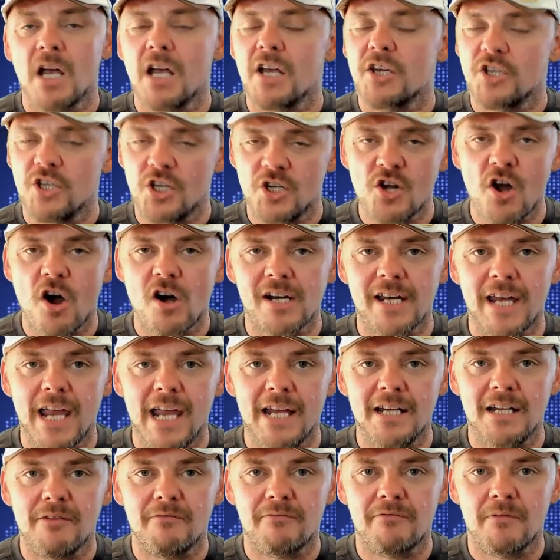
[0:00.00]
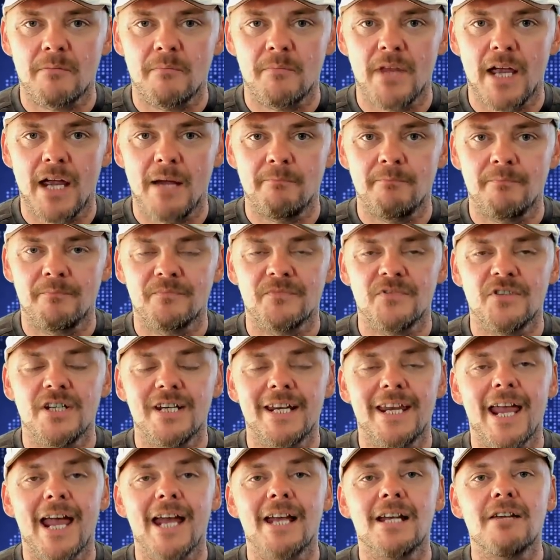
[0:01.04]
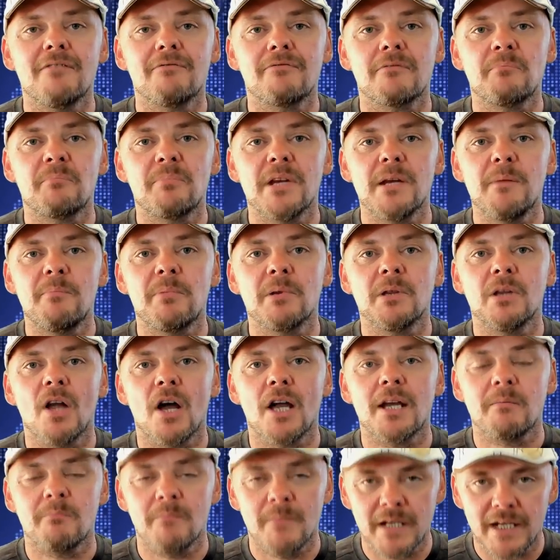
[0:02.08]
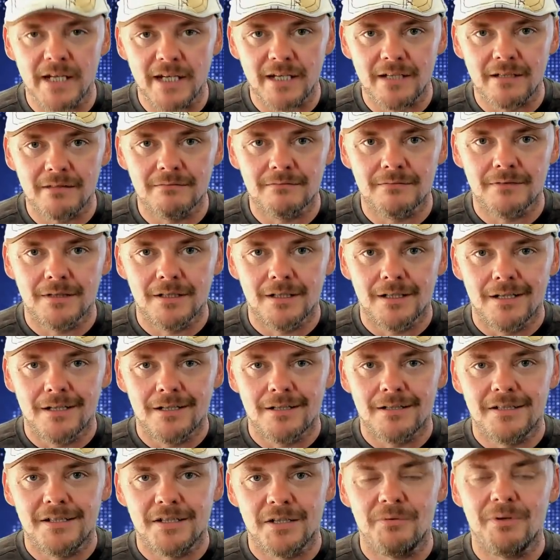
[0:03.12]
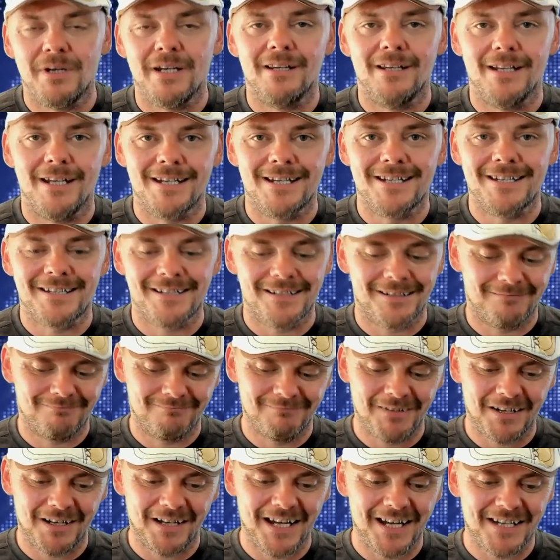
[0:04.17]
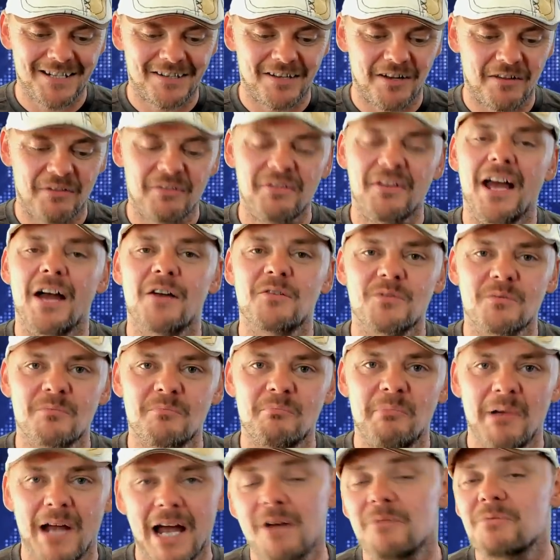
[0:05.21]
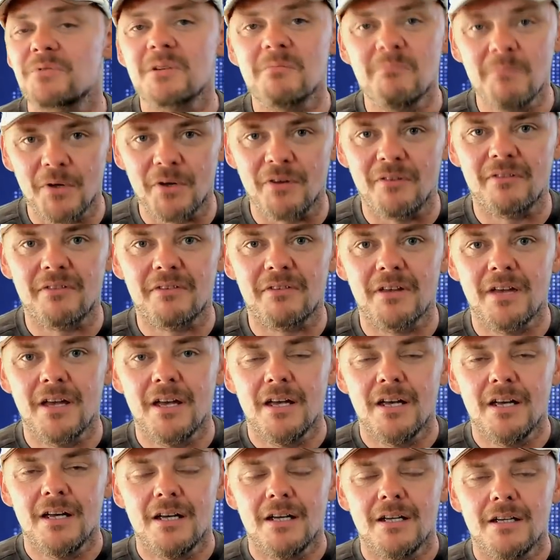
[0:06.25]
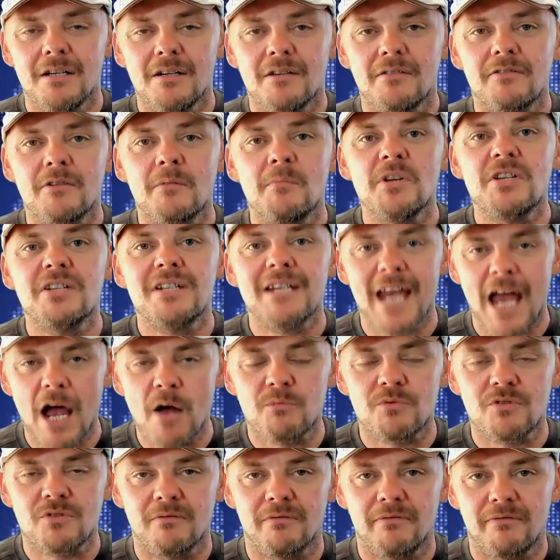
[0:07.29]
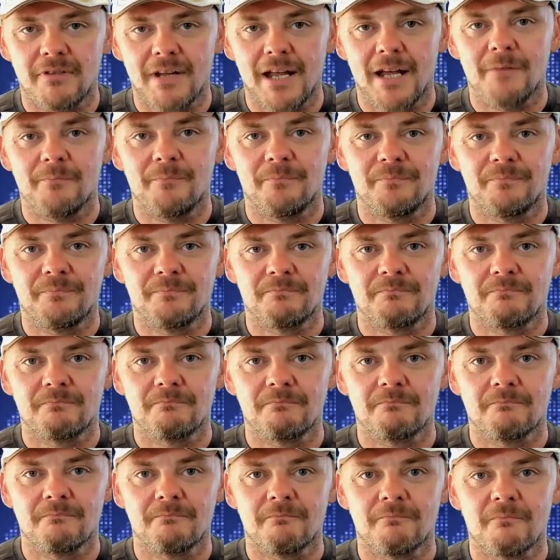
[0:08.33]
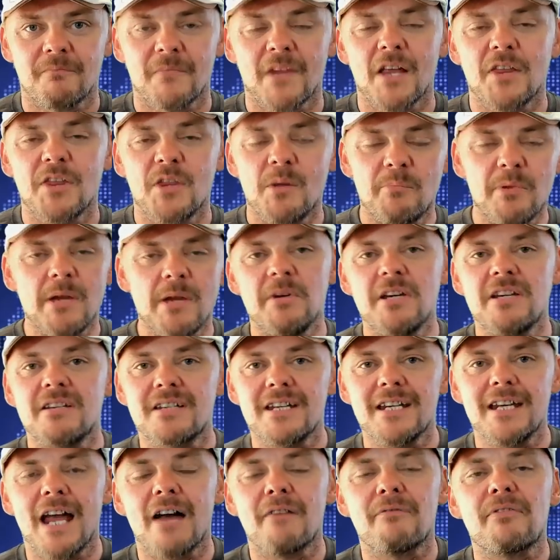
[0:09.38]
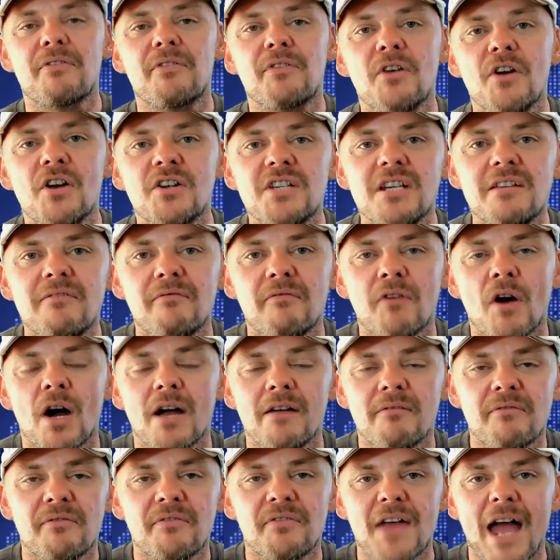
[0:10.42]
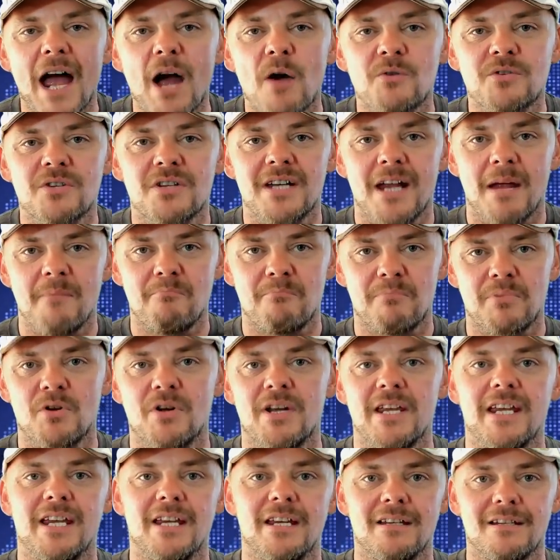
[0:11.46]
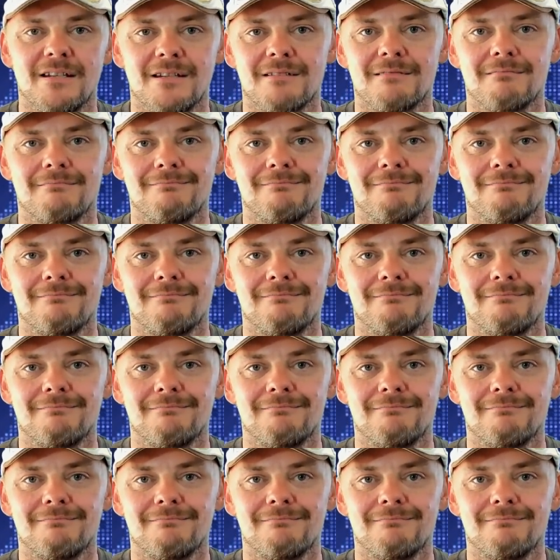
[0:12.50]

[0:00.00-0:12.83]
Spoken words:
You're not getting it from them. You're getting it from people like me doing this on less than £1,000 a month from his council flat. The BBC have 35,000 employees.